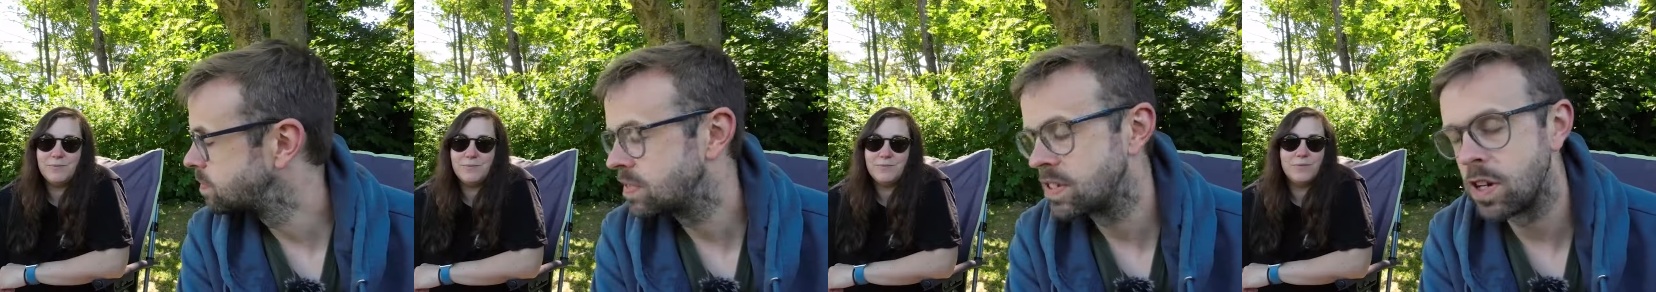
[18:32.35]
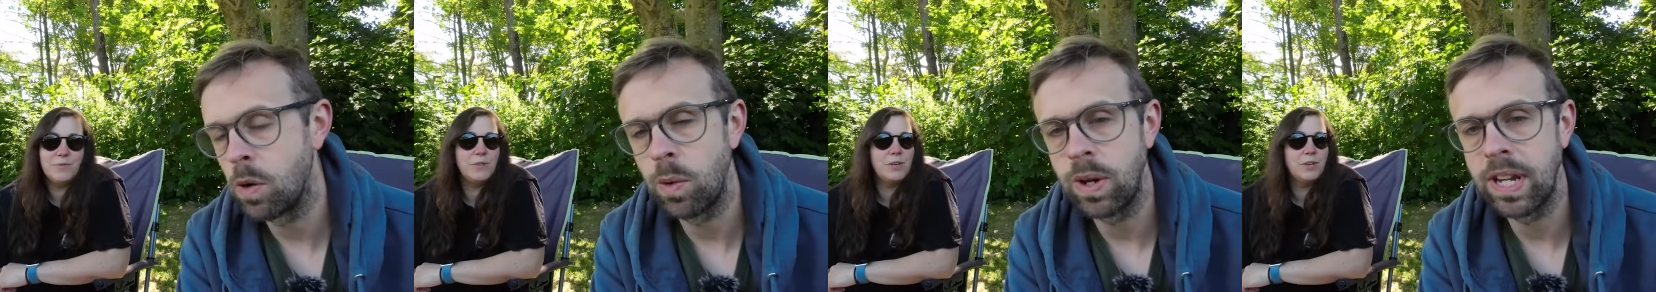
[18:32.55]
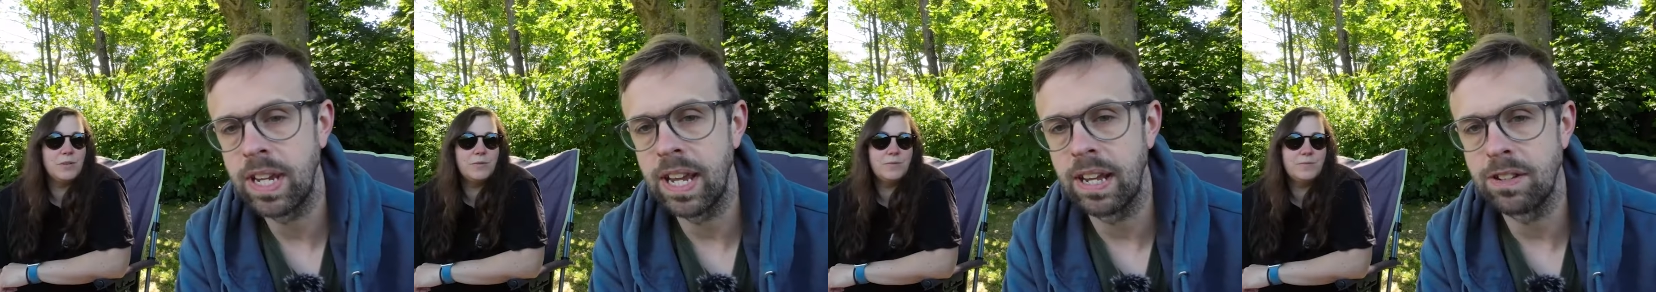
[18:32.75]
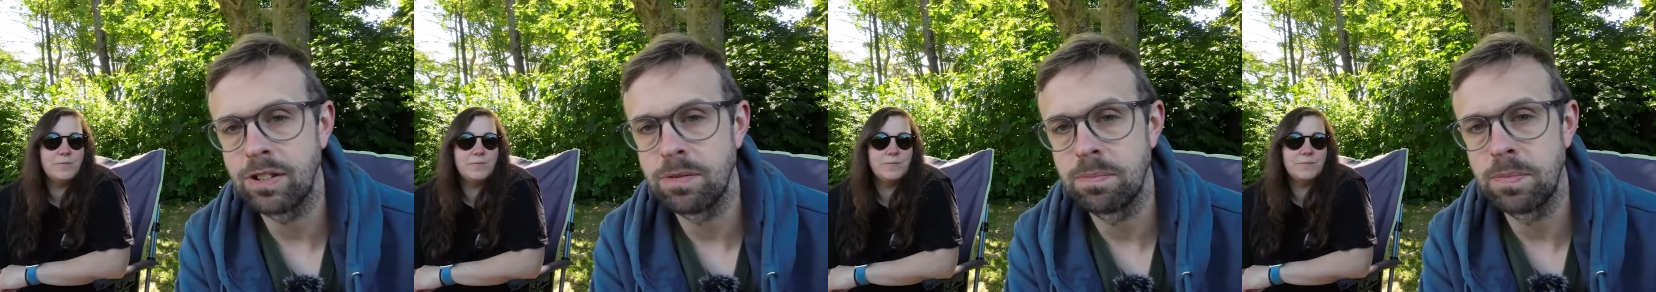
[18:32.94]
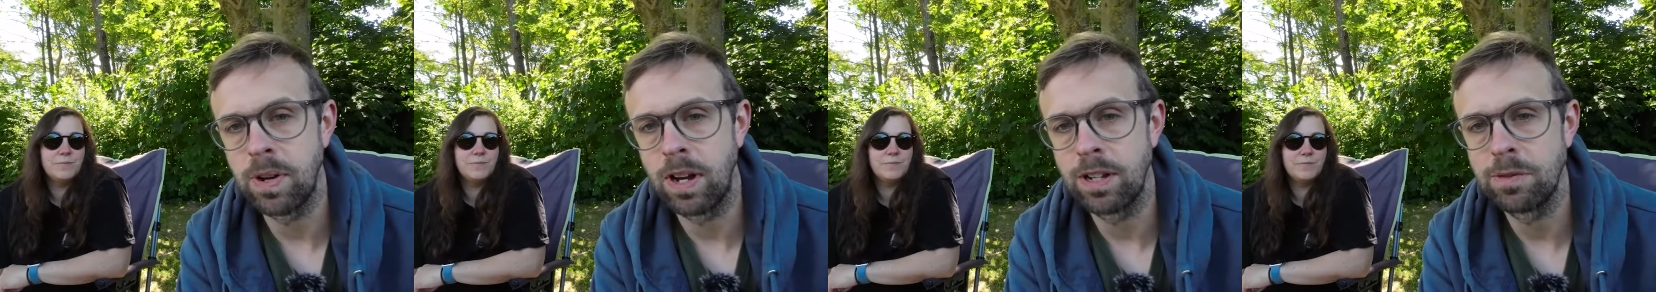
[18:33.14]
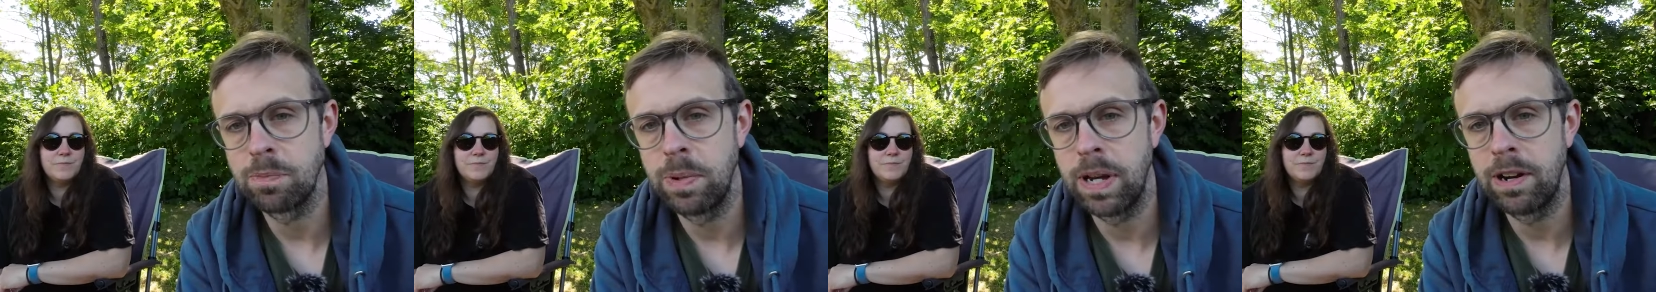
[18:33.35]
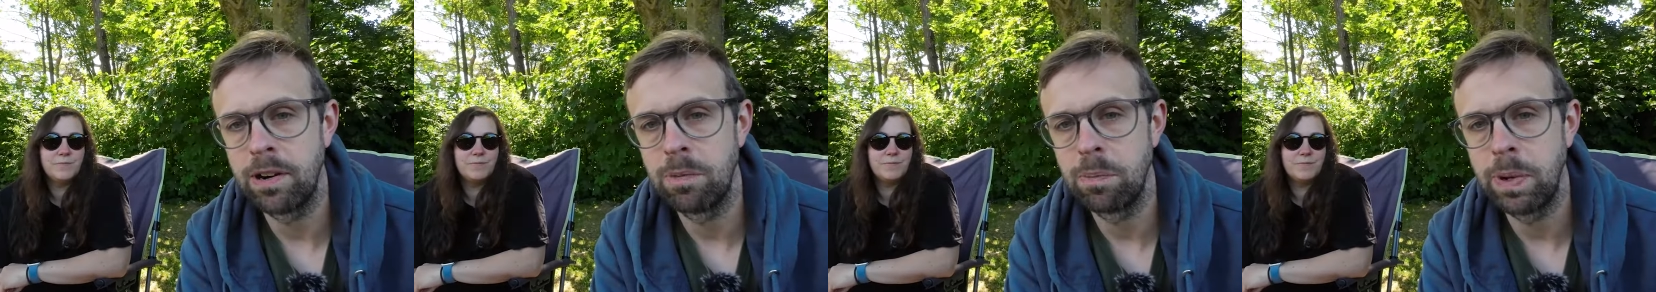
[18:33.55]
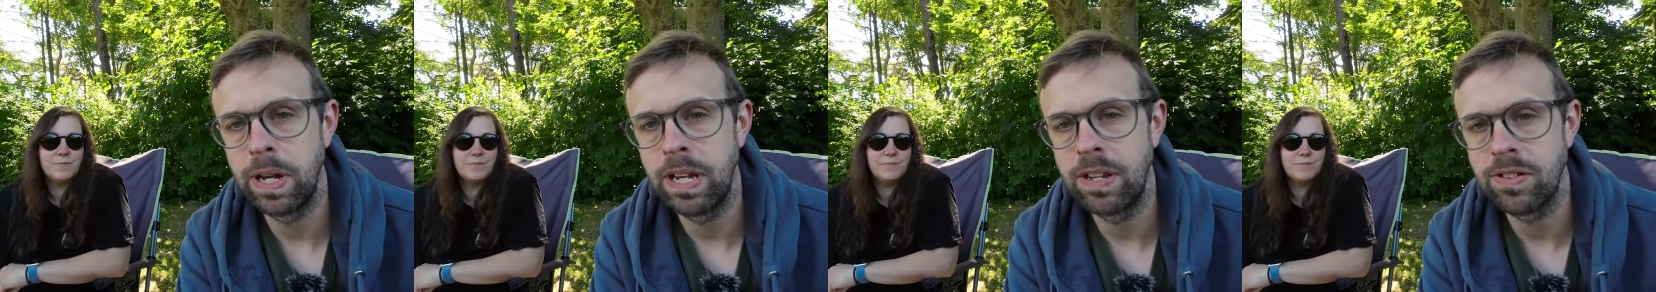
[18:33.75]
Speaker 1: Till we can get some nice beer
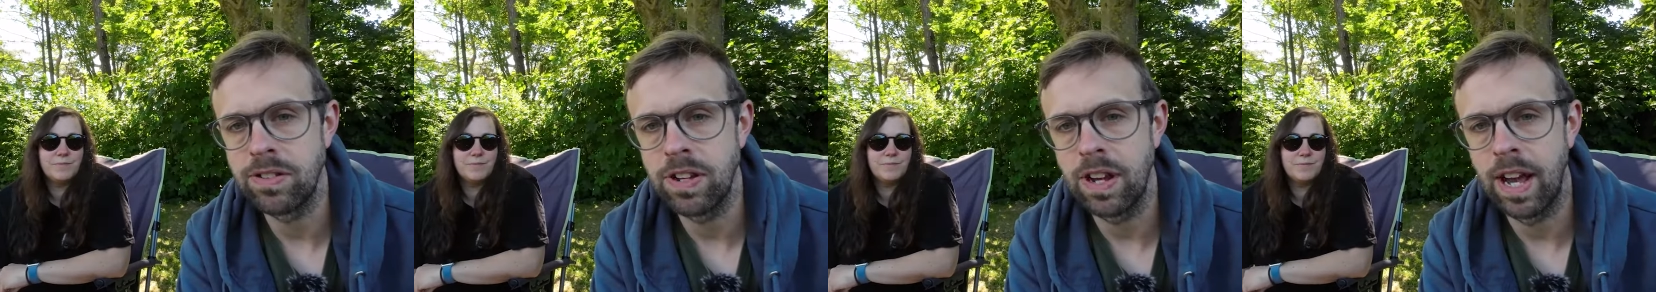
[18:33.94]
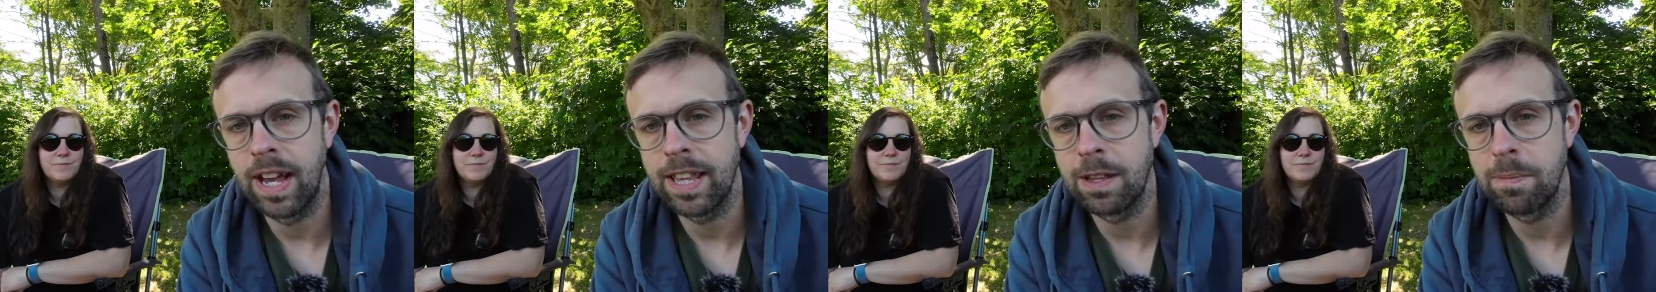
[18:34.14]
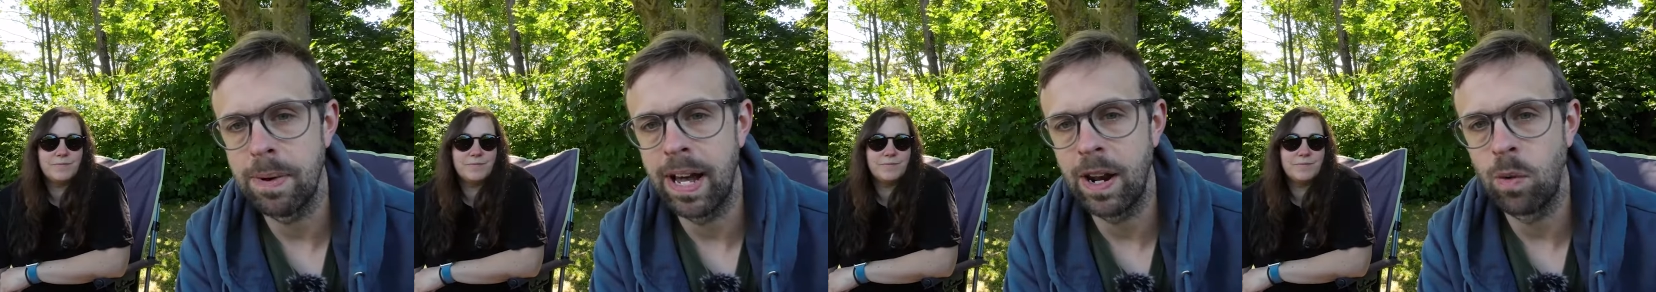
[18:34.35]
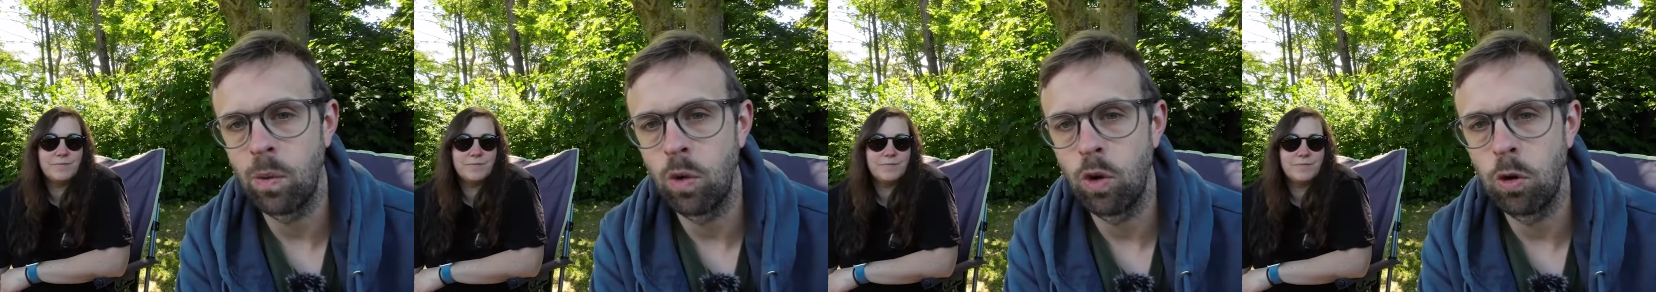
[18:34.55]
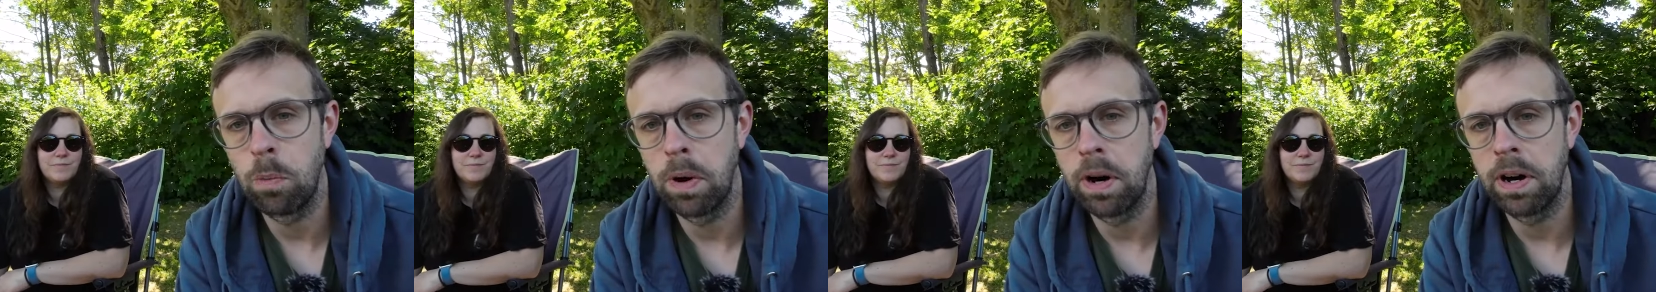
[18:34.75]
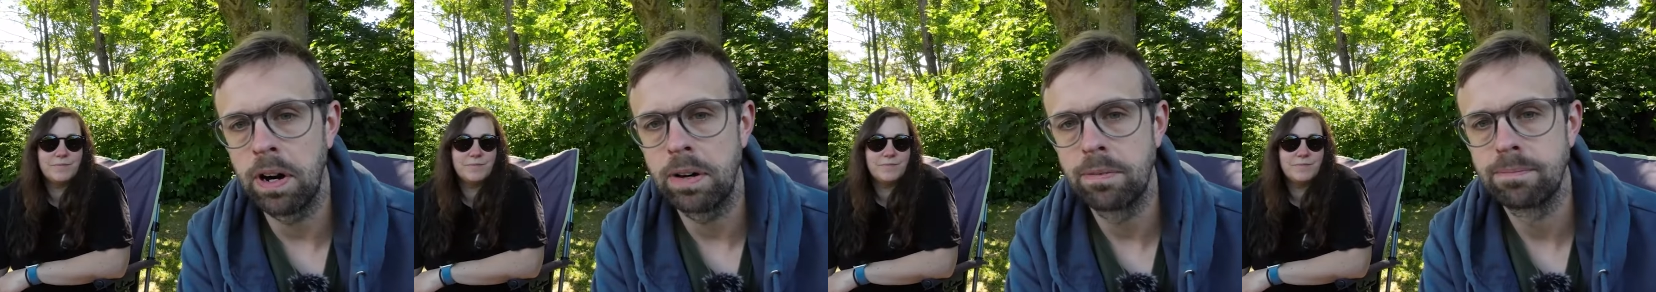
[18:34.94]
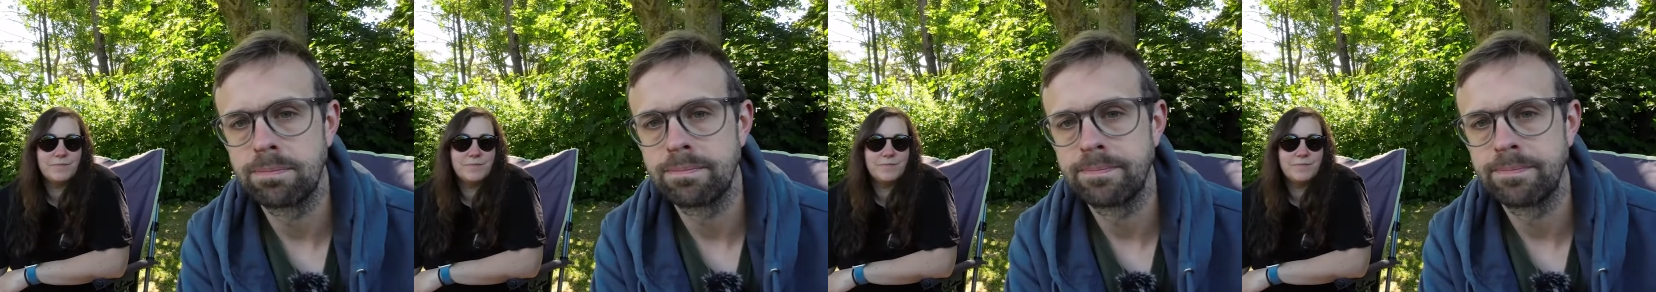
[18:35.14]
and pizza at the Man of War Bar.